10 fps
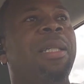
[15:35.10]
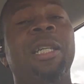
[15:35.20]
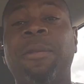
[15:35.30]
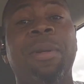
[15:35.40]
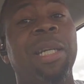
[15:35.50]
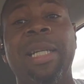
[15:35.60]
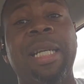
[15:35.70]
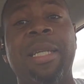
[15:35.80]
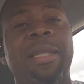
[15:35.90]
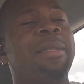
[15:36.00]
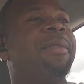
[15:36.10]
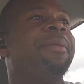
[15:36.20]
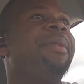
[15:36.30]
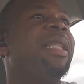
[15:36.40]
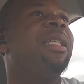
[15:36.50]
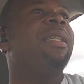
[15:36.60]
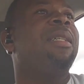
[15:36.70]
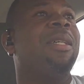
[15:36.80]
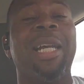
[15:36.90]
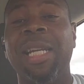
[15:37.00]
this one, it
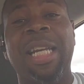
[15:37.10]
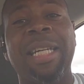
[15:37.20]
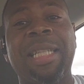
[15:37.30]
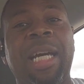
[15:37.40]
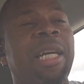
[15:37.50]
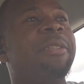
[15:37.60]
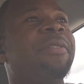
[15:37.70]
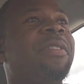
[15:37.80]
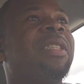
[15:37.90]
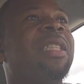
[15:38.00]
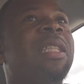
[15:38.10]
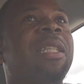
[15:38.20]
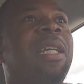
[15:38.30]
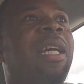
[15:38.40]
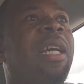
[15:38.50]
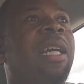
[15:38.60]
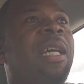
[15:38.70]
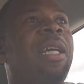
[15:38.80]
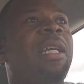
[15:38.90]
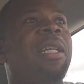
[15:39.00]
doesn't. So I didn't like that.
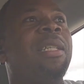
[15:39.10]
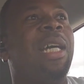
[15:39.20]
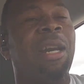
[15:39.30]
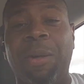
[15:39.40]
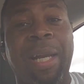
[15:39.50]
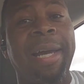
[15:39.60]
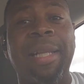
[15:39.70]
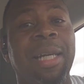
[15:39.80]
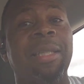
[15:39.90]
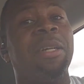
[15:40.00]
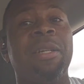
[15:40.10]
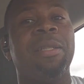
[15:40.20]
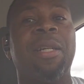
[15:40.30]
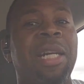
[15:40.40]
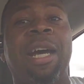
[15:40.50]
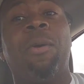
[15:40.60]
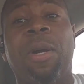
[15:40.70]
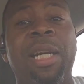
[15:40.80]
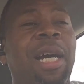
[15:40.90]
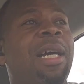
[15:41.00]
And I don't like that they're, they're not
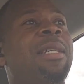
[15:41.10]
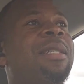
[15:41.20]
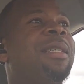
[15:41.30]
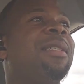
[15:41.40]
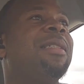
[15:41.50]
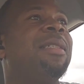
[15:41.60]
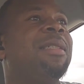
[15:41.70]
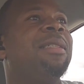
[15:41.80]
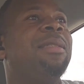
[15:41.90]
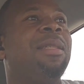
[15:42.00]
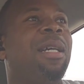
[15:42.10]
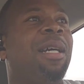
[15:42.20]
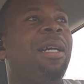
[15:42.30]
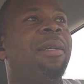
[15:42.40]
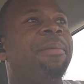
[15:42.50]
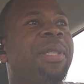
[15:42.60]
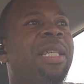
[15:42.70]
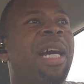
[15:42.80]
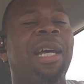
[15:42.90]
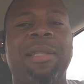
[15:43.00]
organized. Uh,
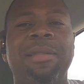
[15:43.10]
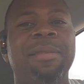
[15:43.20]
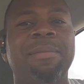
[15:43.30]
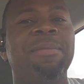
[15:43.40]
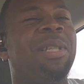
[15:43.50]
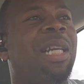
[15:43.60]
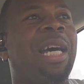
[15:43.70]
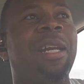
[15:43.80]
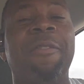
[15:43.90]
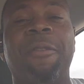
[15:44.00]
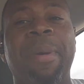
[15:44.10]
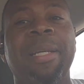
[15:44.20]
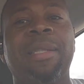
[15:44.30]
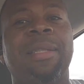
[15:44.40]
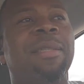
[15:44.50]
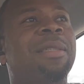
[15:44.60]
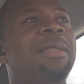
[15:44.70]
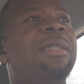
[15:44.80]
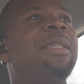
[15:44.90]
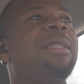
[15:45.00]
it's not a lot of information
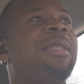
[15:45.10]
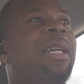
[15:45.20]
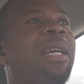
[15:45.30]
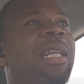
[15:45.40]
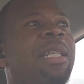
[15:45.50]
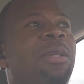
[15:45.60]
and they